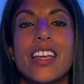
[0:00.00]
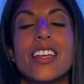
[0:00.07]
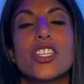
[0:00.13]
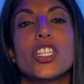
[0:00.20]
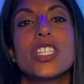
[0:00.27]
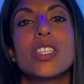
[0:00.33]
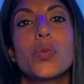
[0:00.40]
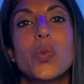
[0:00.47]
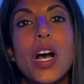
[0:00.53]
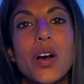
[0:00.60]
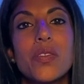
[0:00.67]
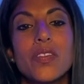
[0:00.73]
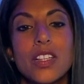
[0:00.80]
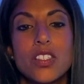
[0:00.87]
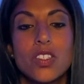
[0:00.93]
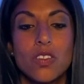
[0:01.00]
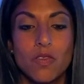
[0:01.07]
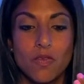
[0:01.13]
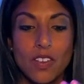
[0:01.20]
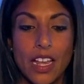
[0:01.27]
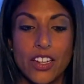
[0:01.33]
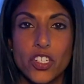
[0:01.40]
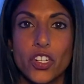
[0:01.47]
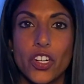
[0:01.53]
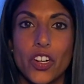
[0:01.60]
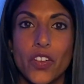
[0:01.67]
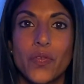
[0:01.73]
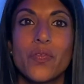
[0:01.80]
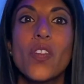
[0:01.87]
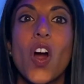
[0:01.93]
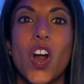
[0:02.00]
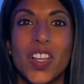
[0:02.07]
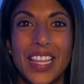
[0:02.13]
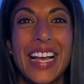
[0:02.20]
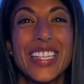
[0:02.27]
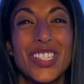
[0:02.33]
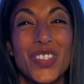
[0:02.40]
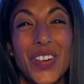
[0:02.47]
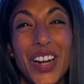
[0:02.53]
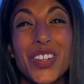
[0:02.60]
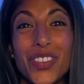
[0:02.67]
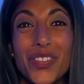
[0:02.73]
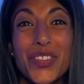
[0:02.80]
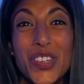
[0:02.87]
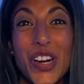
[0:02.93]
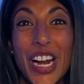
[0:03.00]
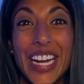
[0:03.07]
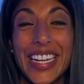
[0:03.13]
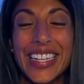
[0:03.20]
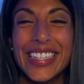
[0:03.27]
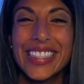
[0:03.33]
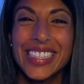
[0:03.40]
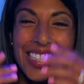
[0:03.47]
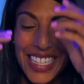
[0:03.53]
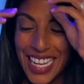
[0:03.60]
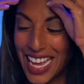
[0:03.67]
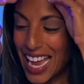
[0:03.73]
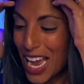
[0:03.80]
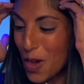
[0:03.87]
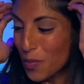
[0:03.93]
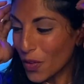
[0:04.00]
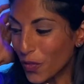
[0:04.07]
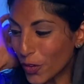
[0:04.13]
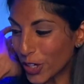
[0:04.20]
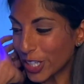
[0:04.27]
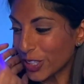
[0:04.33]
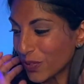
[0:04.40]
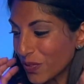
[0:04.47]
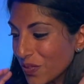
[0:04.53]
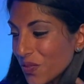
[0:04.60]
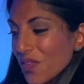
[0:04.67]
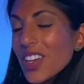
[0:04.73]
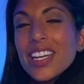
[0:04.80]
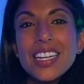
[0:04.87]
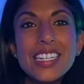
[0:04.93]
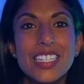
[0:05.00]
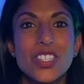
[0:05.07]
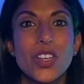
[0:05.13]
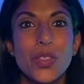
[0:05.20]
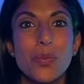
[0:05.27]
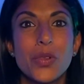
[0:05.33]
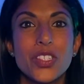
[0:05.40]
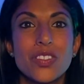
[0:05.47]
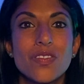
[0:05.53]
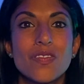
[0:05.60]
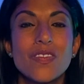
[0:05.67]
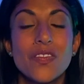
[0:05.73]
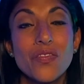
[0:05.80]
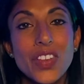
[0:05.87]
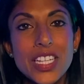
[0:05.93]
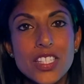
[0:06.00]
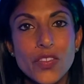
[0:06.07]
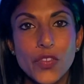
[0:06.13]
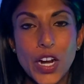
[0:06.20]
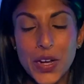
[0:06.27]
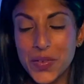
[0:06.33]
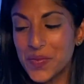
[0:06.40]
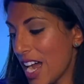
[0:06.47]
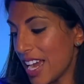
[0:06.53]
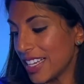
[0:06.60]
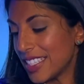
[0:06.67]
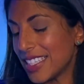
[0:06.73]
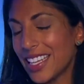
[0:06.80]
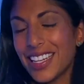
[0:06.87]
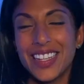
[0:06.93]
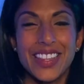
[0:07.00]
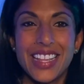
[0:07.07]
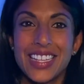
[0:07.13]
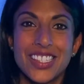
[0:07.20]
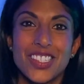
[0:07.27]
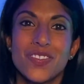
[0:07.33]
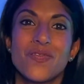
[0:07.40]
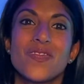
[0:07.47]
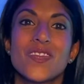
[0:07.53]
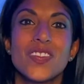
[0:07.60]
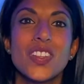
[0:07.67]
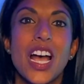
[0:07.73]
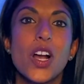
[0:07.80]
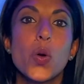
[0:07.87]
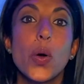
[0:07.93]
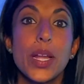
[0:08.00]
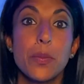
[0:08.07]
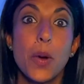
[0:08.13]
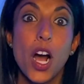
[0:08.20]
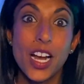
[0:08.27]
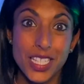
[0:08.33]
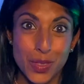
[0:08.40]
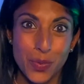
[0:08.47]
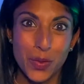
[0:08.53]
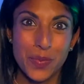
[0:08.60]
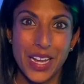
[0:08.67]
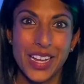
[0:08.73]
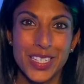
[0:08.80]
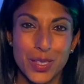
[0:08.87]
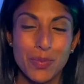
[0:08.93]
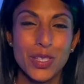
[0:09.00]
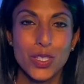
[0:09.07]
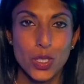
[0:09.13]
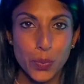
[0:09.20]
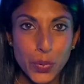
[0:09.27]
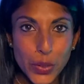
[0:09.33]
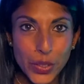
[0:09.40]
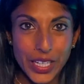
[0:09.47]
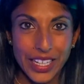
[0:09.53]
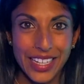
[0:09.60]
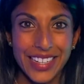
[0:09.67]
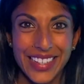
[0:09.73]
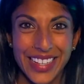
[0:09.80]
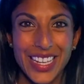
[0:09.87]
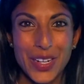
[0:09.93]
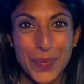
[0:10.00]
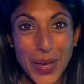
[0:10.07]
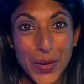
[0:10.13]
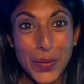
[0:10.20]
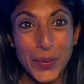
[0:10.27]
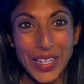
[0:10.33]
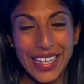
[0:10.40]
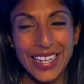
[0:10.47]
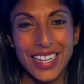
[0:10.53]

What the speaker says: She said, "Well, let's enter our last round of trying before I'm gonna need to go the most invasive route." I said, "That's not quite possible. My husband's deploying in about a week."